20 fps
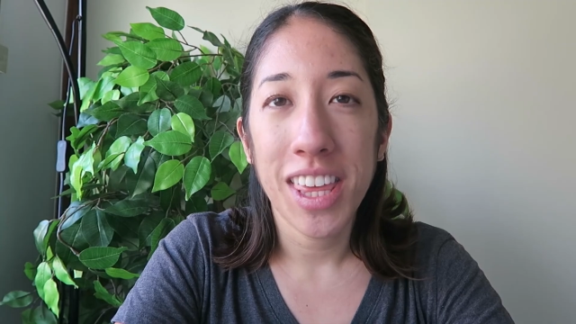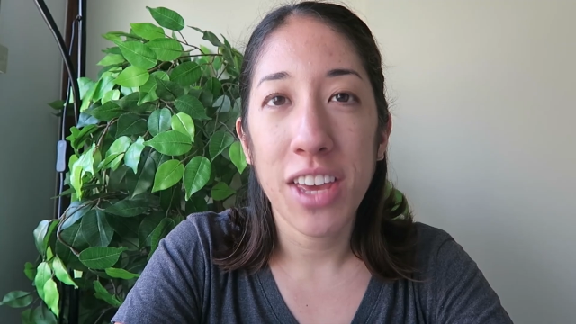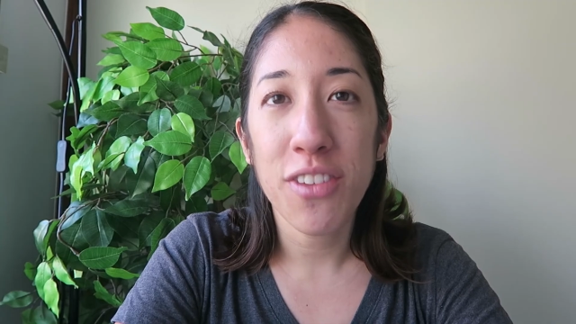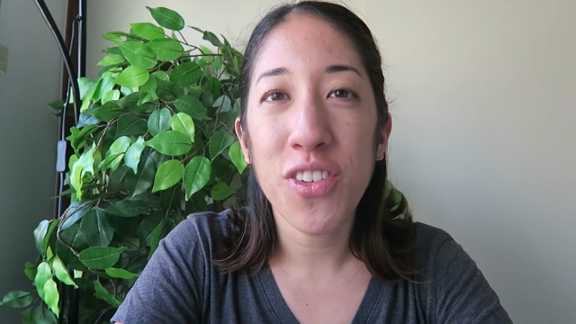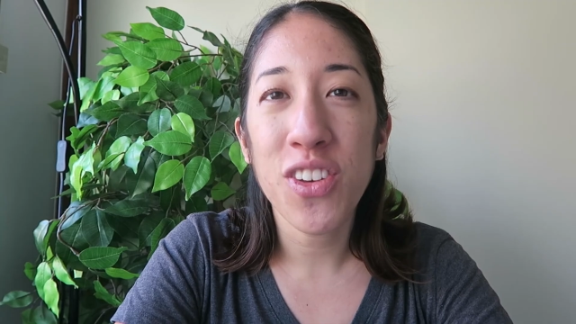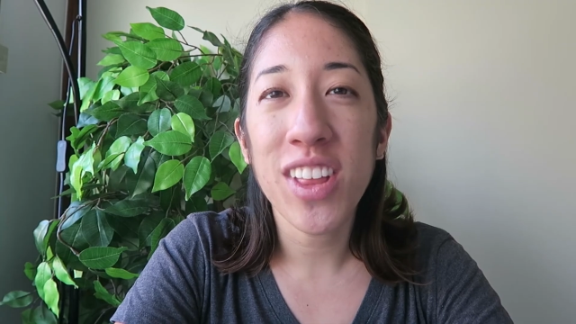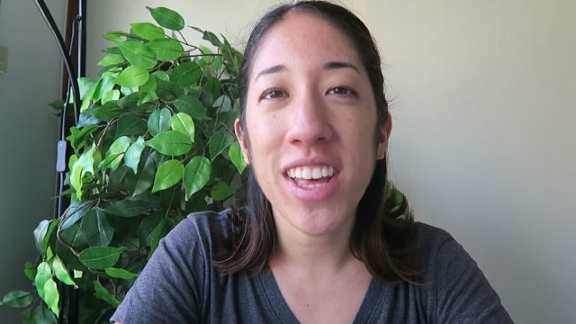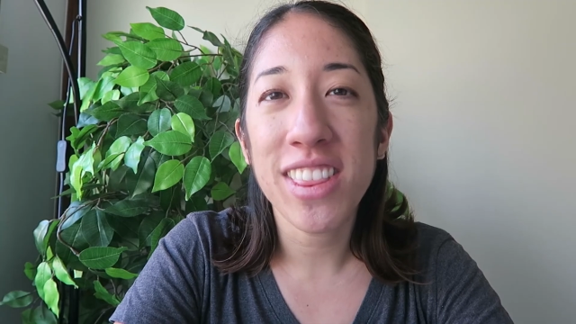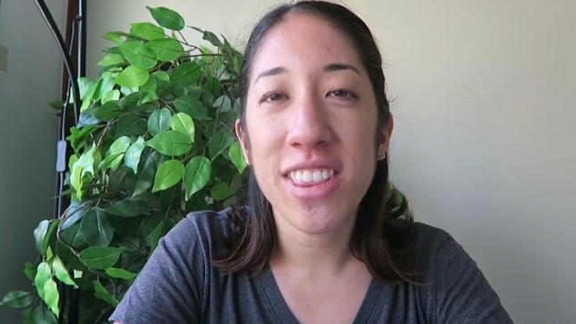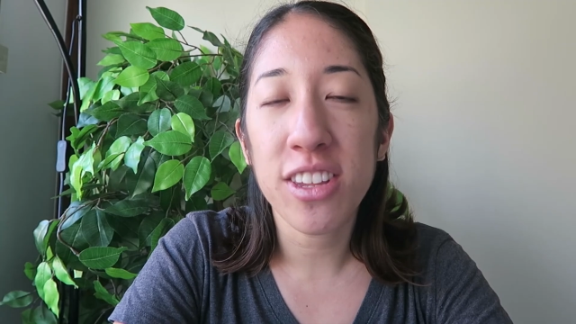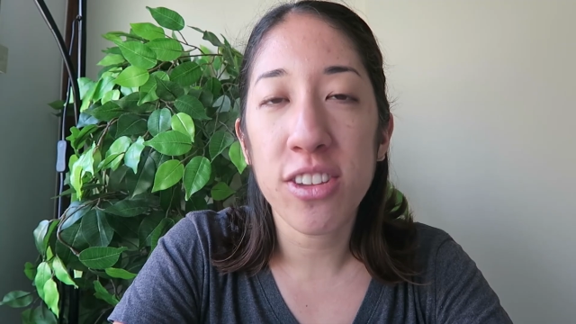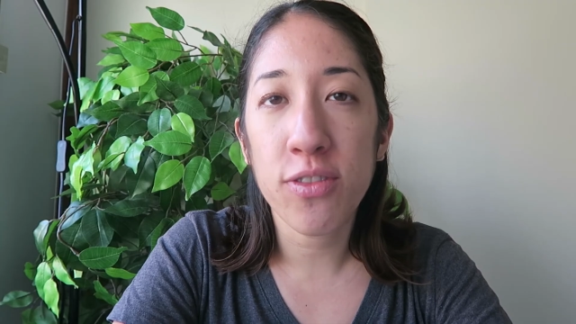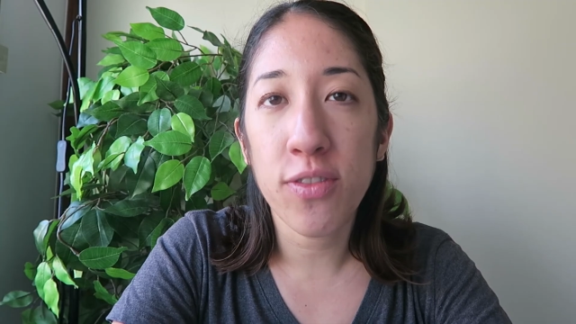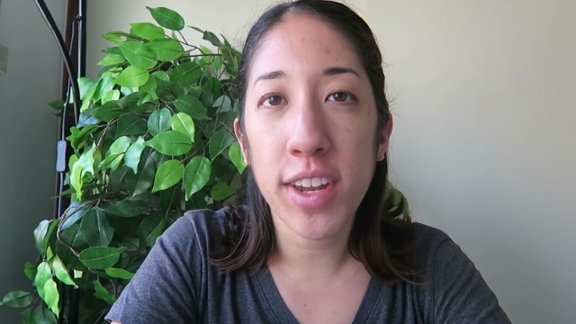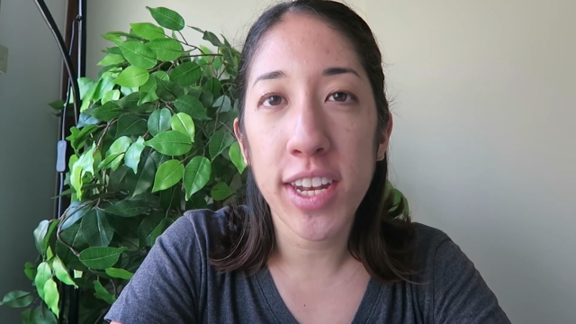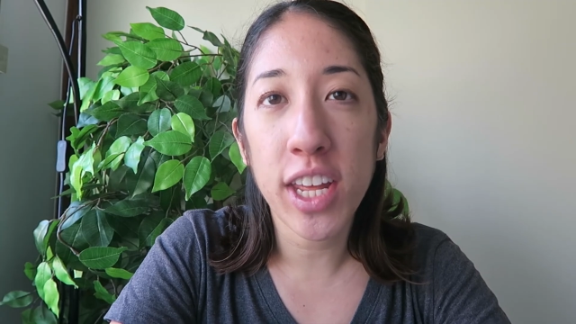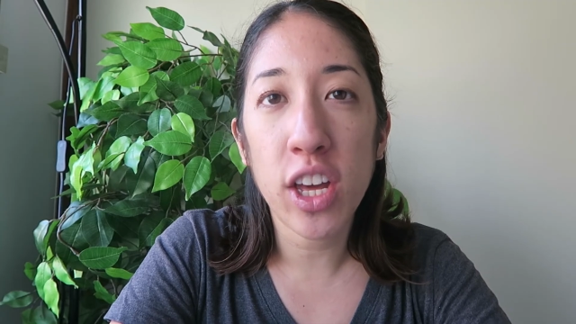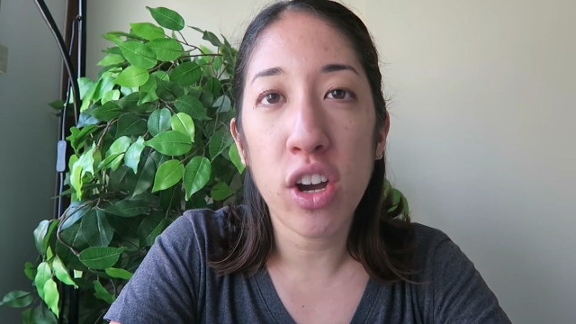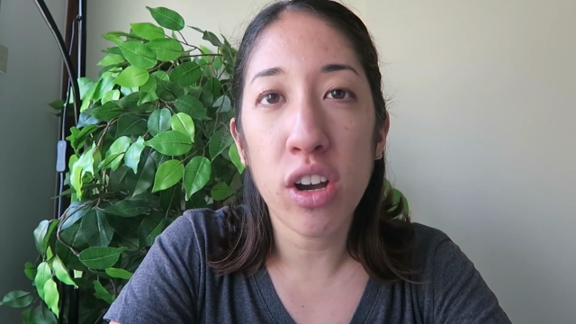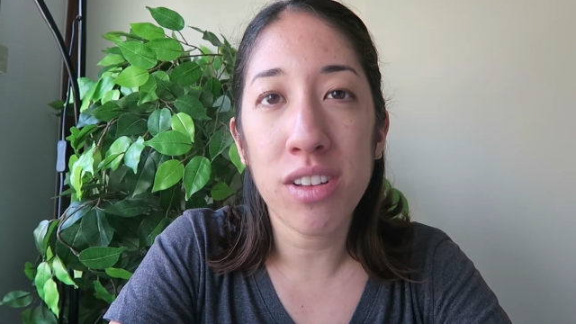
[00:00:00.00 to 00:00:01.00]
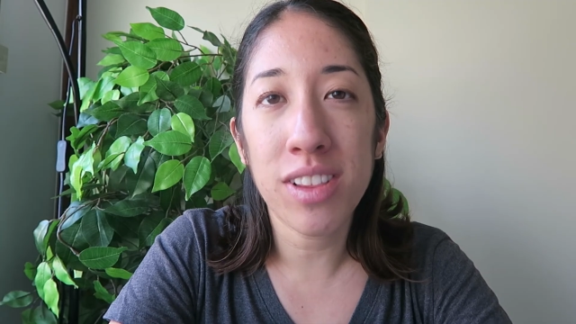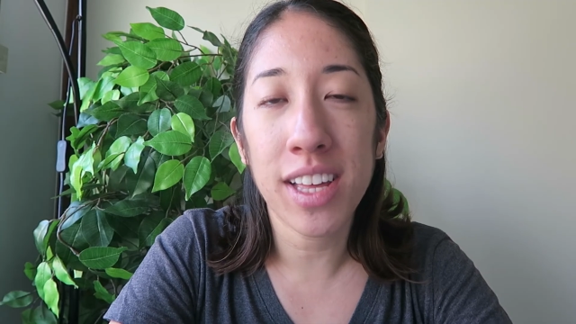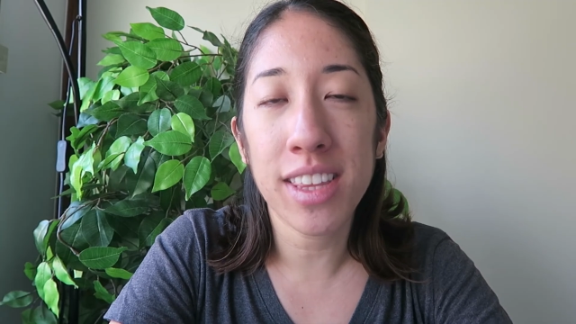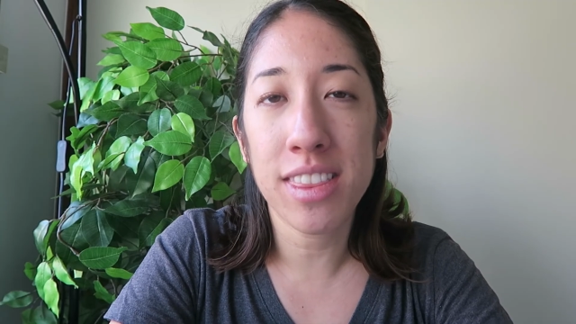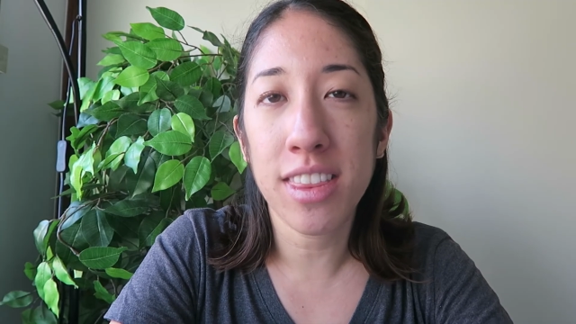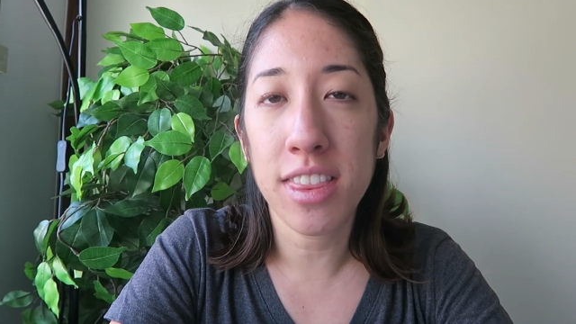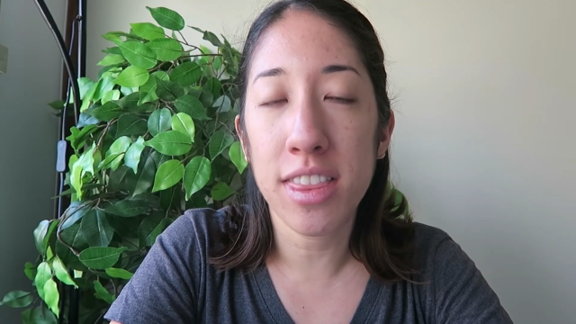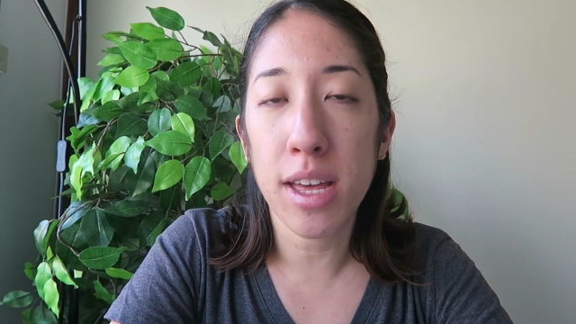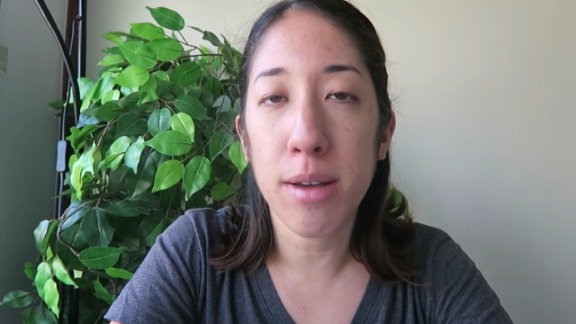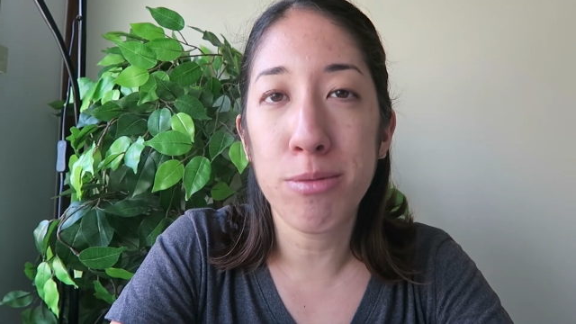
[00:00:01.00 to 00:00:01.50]
If you like this video,
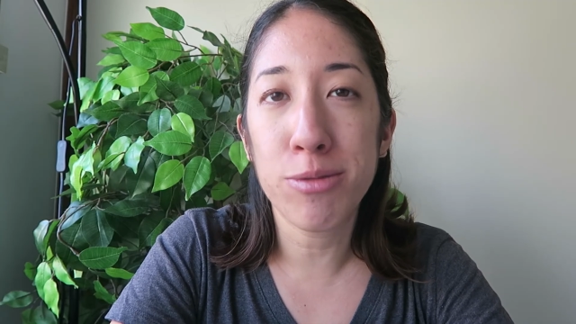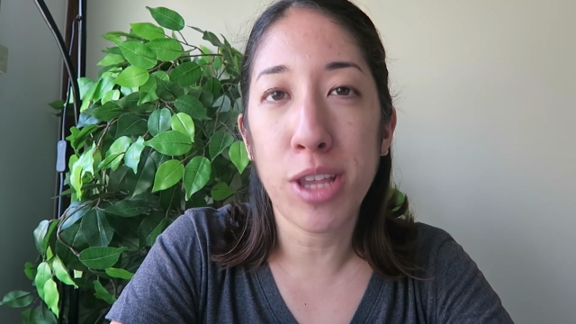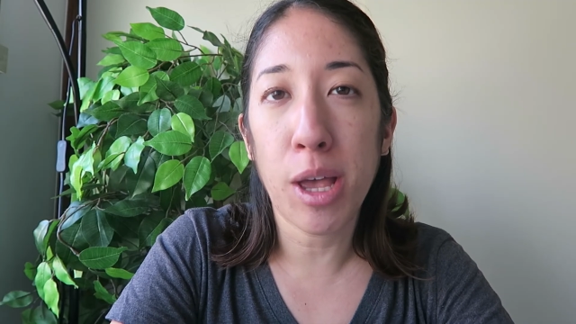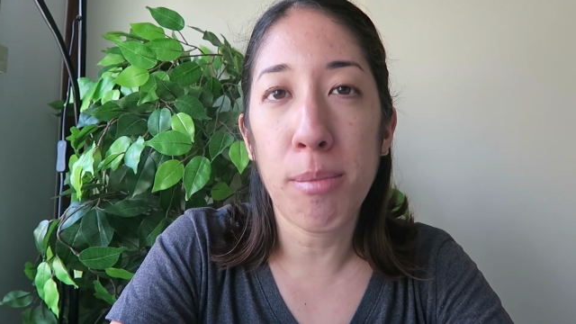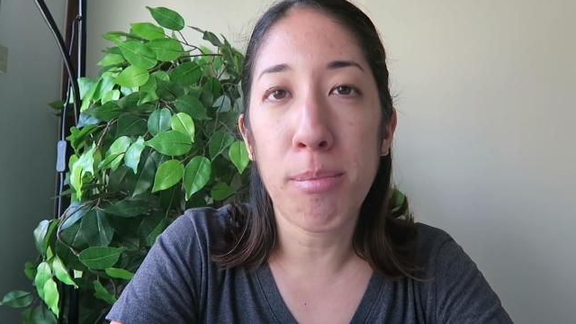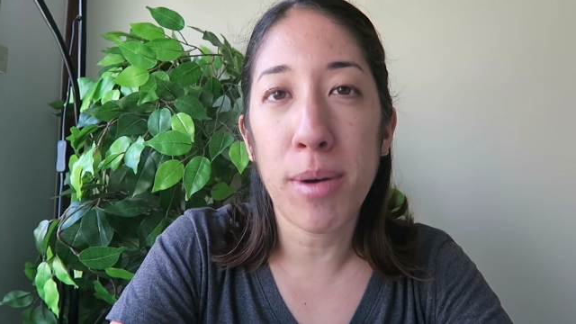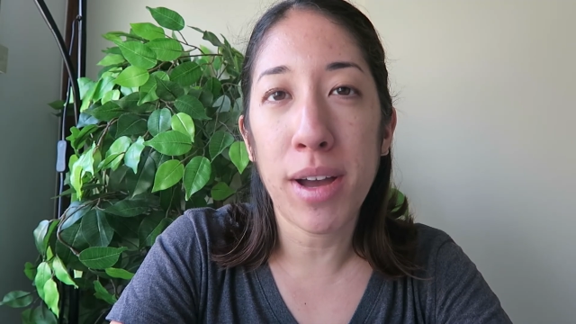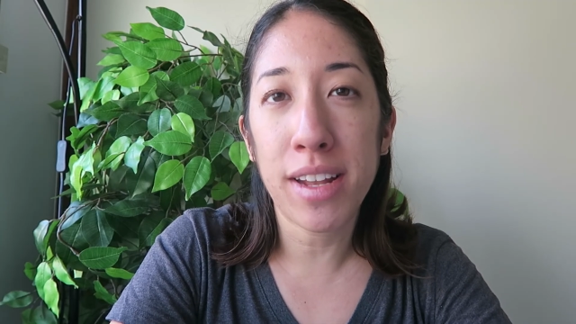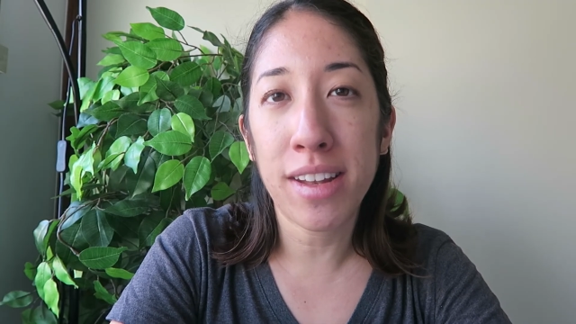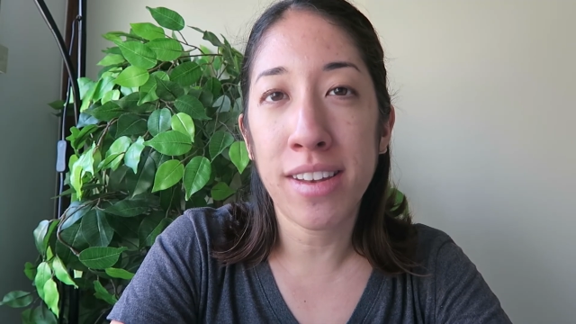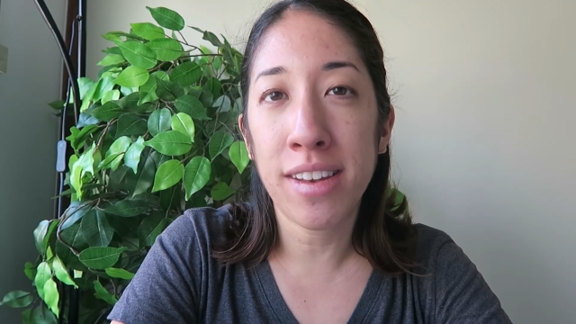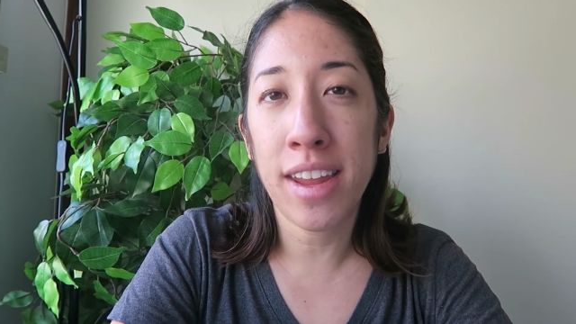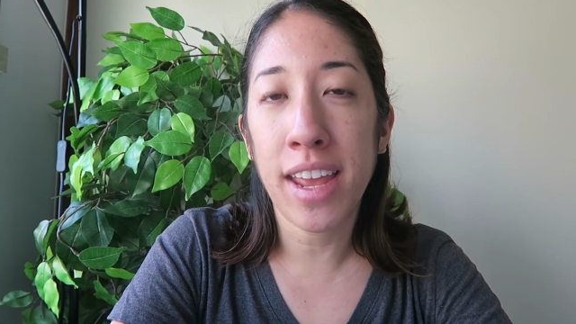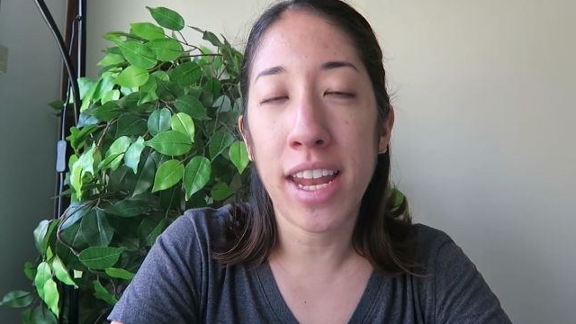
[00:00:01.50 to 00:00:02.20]
click the thumbs up button,